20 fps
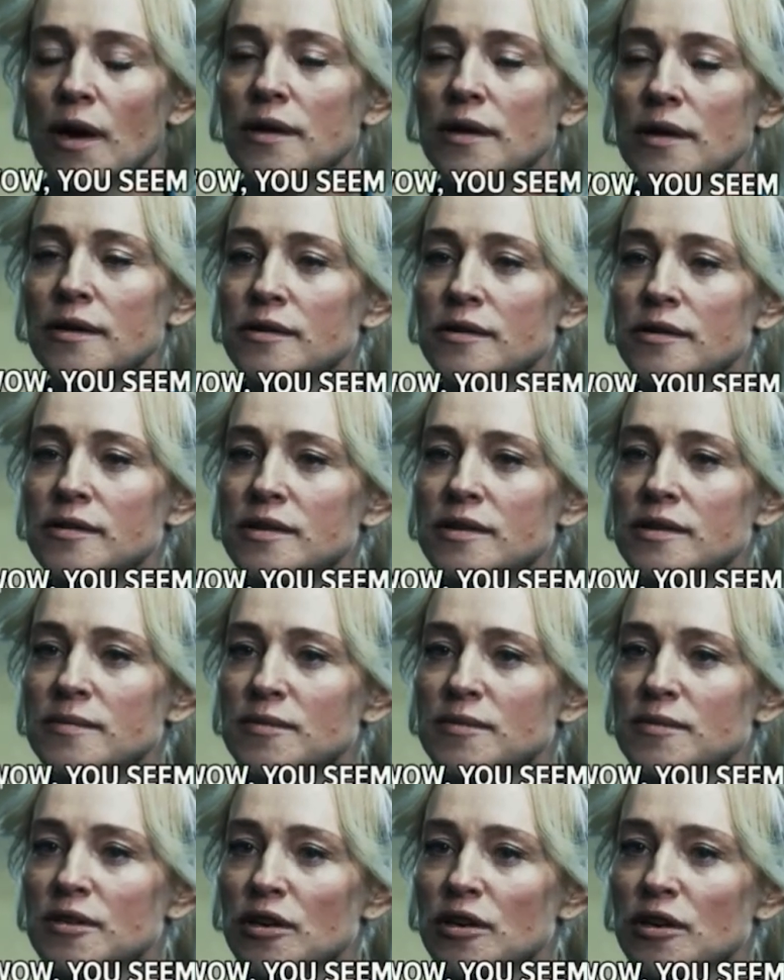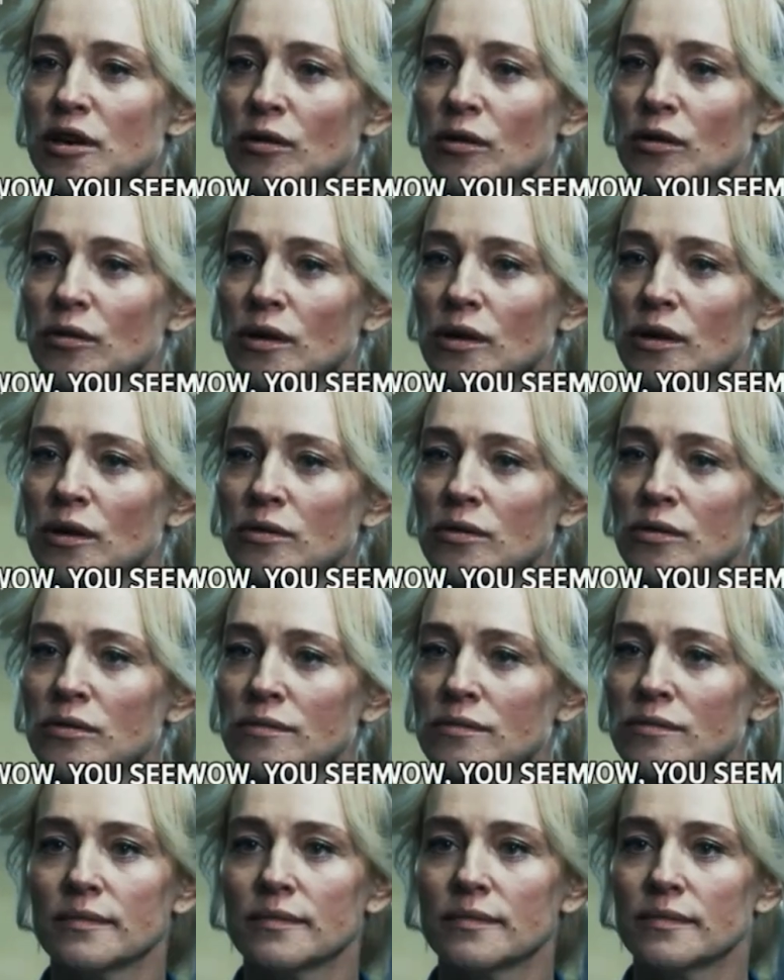ecosystem might be,
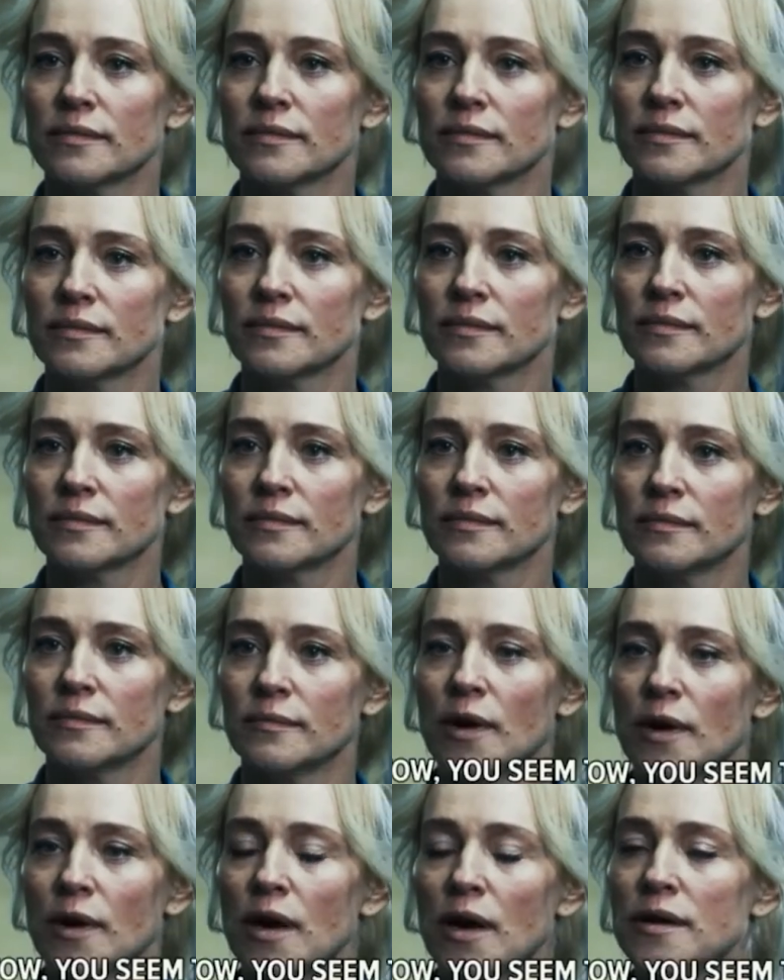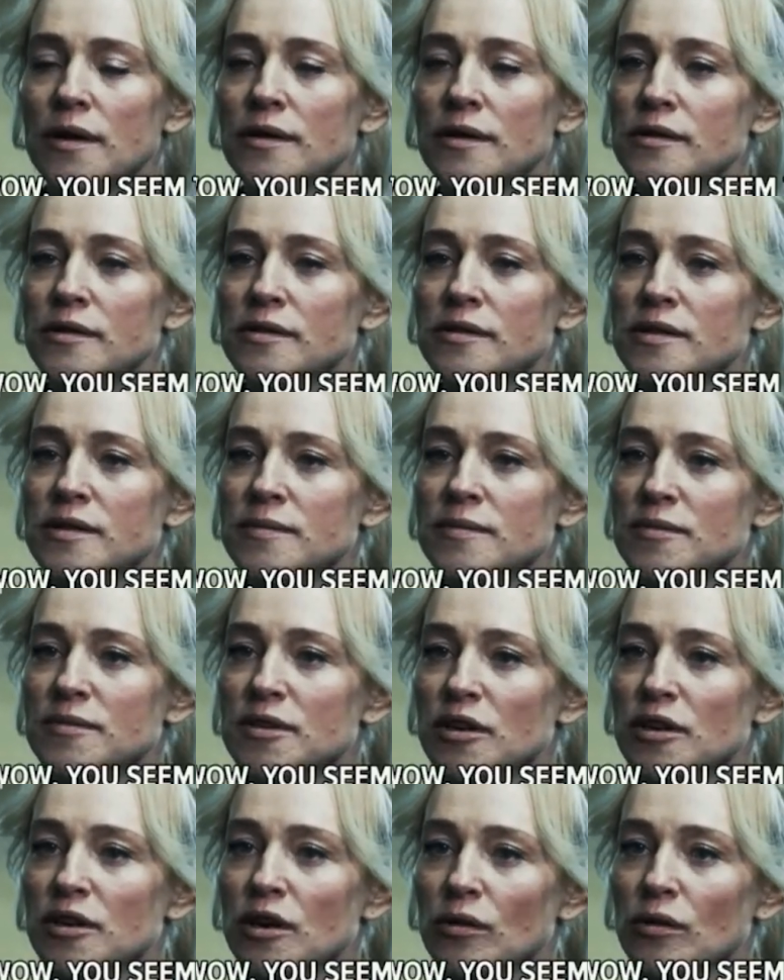what other products are we going to plug in?
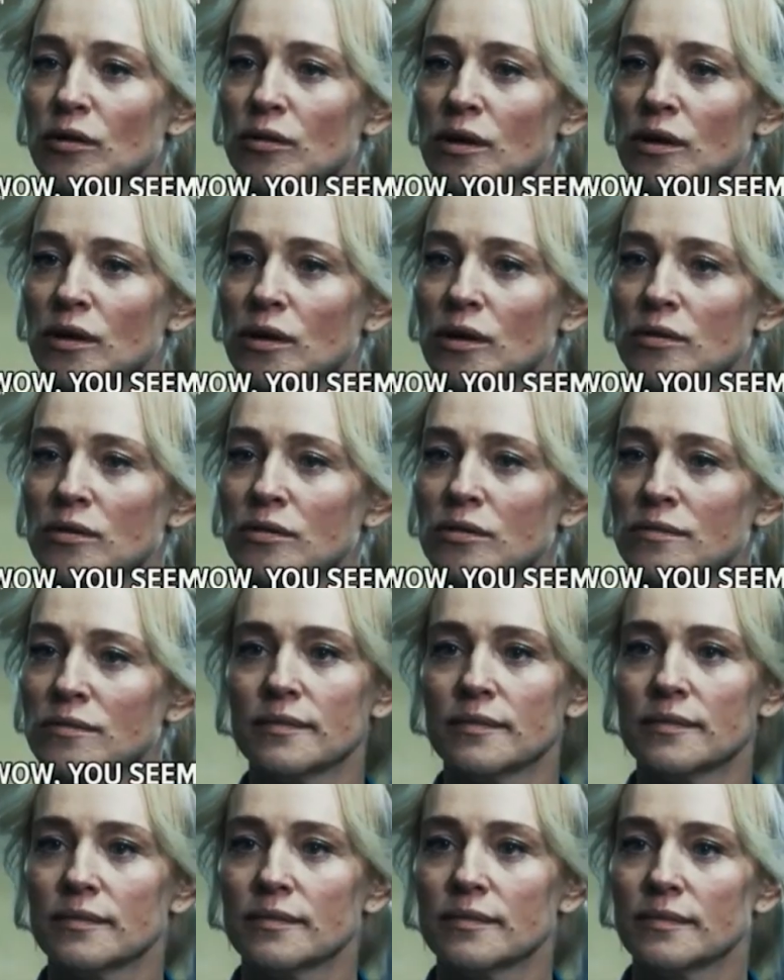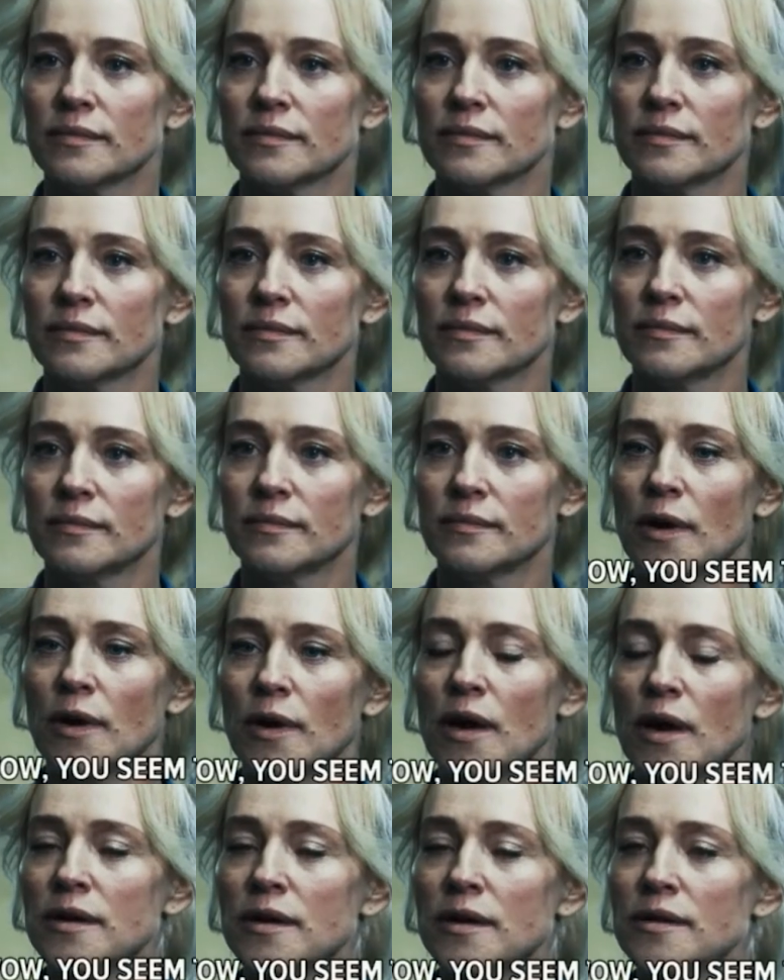How is this going to impact them? What are
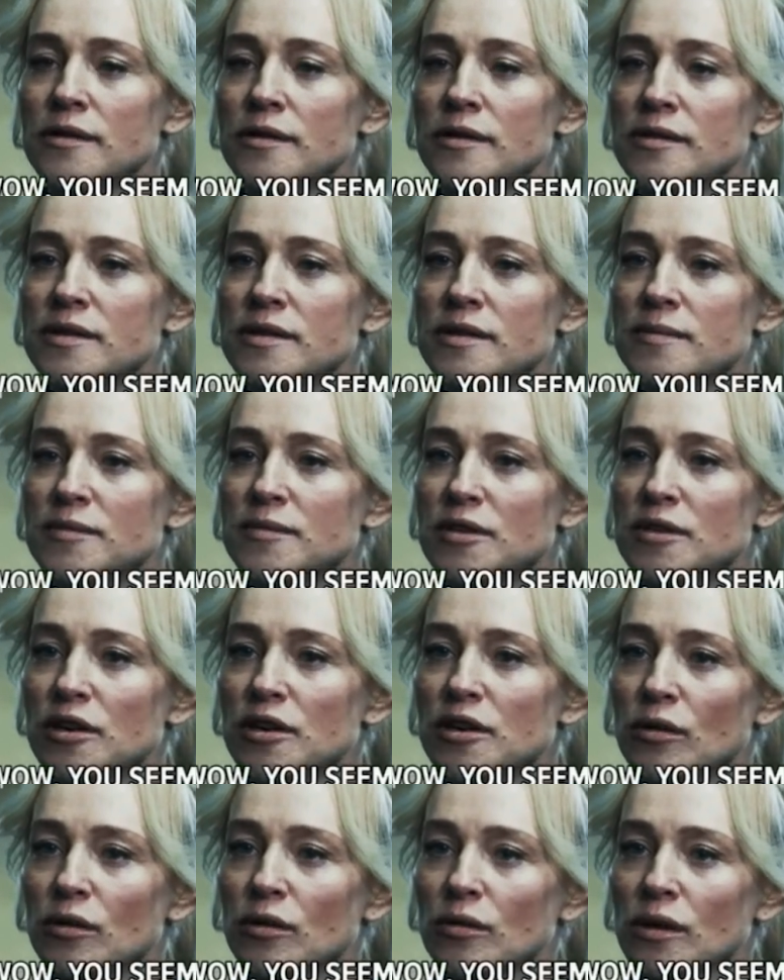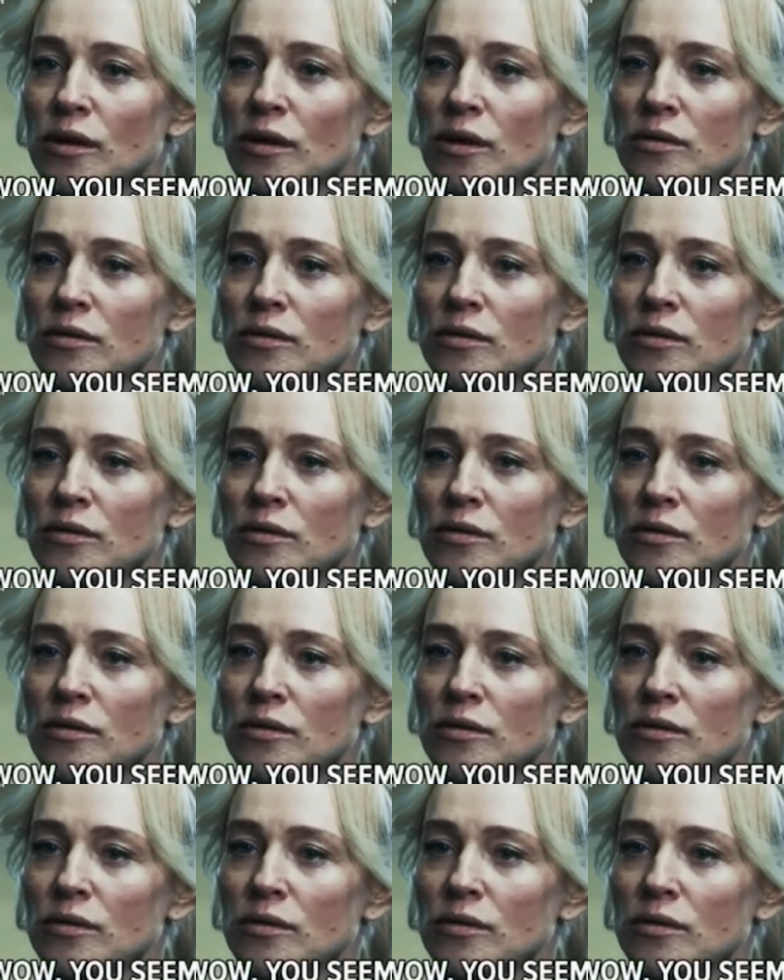technical options?